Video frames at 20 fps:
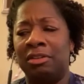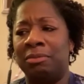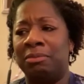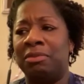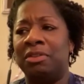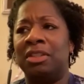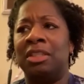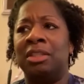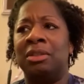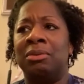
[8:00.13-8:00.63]

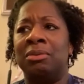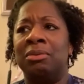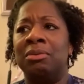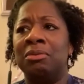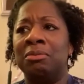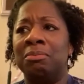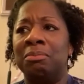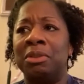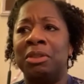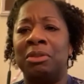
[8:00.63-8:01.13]

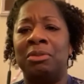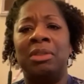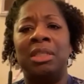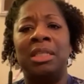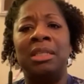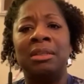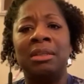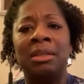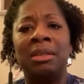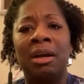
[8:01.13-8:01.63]
skills
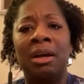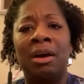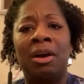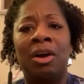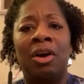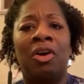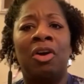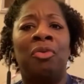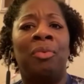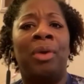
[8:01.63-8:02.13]
building
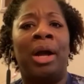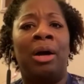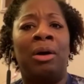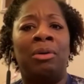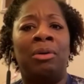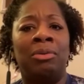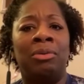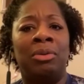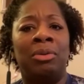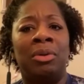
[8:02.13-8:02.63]

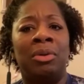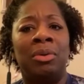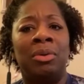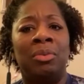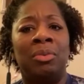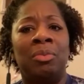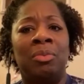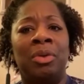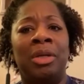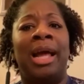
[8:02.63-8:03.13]
around
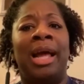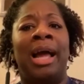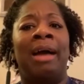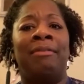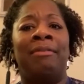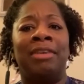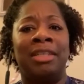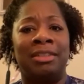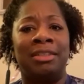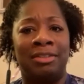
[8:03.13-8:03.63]
what
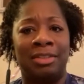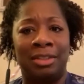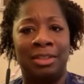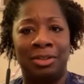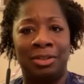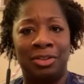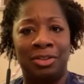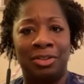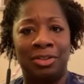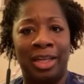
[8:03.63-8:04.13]
advocacy
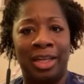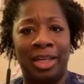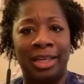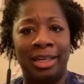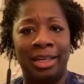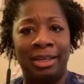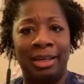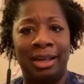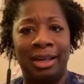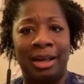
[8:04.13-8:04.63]
looks like?